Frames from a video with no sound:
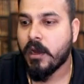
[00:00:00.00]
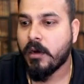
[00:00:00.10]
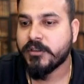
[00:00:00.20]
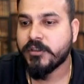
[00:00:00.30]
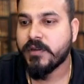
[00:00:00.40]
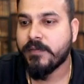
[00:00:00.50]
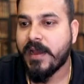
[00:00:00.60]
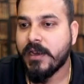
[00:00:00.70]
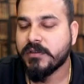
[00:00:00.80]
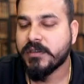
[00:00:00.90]
how much is the
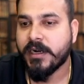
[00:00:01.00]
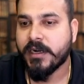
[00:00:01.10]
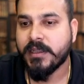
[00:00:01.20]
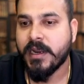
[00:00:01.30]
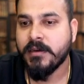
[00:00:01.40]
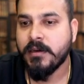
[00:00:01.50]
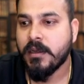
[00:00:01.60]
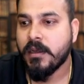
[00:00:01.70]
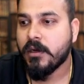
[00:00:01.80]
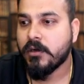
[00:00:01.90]
value? Is greater than
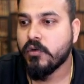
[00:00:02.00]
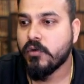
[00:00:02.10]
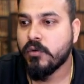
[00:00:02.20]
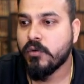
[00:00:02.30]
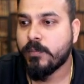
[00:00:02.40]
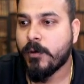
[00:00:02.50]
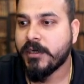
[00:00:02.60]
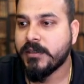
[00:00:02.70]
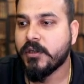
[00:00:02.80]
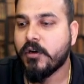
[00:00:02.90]

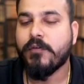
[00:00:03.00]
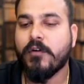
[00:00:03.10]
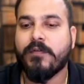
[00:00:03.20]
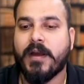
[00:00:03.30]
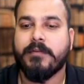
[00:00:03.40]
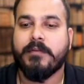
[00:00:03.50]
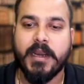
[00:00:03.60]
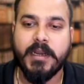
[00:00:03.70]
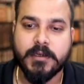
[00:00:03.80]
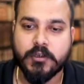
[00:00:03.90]
2.045,
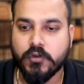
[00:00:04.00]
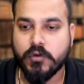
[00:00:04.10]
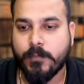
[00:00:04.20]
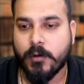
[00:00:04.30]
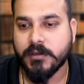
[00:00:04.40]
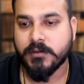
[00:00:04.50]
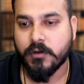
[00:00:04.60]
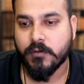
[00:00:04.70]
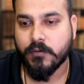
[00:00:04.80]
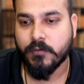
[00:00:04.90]
right?
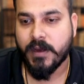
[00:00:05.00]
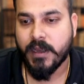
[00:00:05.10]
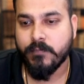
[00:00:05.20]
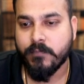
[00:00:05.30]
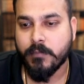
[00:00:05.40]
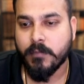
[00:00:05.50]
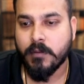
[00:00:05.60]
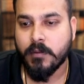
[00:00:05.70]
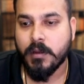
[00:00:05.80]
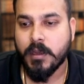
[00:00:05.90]
2.045.
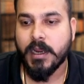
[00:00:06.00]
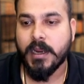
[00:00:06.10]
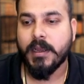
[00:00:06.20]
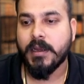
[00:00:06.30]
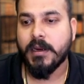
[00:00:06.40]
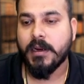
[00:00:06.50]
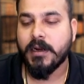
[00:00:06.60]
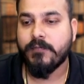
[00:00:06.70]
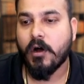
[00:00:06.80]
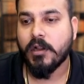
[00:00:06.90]

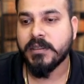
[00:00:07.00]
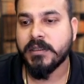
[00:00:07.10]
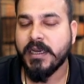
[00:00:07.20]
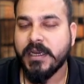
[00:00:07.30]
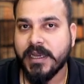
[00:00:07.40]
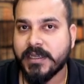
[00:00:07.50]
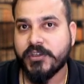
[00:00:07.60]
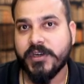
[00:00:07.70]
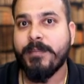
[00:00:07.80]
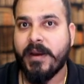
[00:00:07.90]
It falls in the
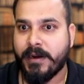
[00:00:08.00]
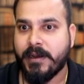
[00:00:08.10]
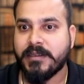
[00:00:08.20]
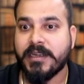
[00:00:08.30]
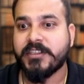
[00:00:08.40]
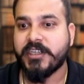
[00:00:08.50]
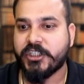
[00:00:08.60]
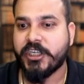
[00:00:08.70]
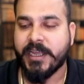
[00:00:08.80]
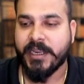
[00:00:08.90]
extreme end, the
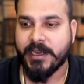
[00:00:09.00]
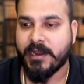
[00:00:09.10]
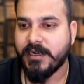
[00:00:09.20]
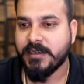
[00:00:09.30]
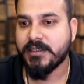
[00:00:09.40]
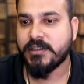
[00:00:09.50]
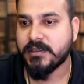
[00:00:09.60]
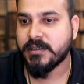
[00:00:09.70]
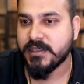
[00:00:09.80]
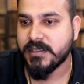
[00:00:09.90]
rejection area, right?
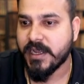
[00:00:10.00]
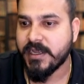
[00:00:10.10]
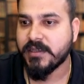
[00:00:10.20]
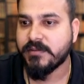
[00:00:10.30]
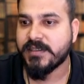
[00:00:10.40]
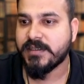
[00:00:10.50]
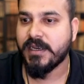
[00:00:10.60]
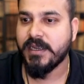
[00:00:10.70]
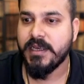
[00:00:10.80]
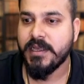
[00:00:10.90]
This area is
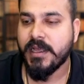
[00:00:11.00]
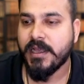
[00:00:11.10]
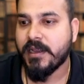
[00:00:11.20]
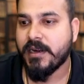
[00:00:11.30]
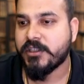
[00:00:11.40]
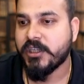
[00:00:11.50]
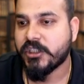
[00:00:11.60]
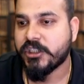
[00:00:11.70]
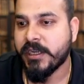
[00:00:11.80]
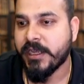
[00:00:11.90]
basically a
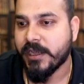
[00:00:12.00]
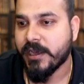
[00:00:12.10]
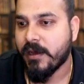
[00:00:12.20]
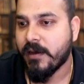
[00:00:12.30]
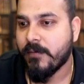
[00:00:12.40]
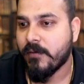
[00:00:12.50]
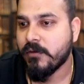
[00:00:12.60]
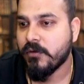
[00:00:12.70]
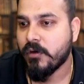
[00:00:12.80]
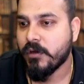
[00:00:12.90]
rejection area.
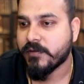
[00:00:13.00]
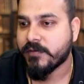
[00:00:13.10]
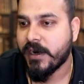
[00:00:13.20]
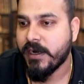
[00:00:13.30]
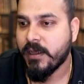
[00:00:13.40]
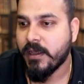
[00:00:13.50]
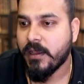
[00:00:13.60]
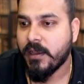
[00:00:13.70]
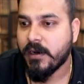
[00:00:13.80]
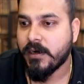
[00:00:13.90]
You know this, right?
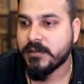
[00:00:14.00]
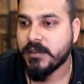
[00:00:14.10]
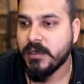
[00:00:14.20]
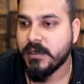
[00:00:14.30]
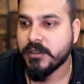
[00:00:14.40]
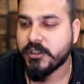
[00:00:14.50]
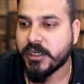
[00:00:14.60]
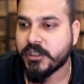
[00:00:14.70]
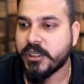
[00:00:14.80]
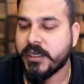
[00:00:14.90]
It is a
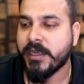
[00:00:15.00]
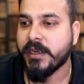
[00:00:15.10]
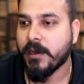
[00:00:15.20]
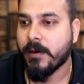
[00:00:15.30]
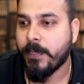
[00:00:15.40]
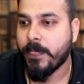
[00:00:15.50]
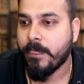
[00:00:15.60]
rejection area.